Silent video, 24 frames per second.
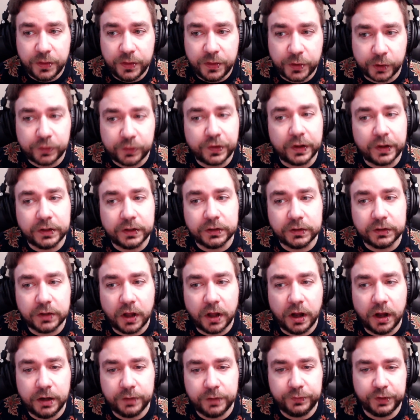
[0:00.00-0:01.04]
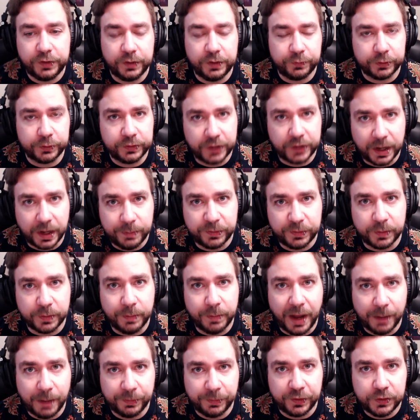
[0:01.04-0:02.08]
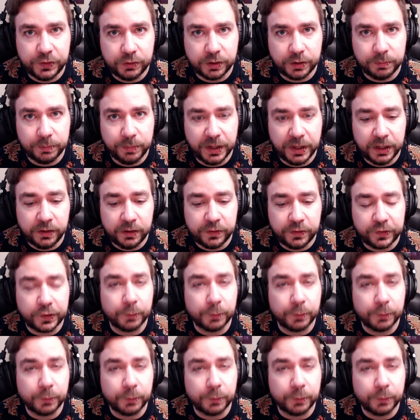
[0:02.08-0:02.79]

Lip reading: There's a lot of different types of maps that you can build.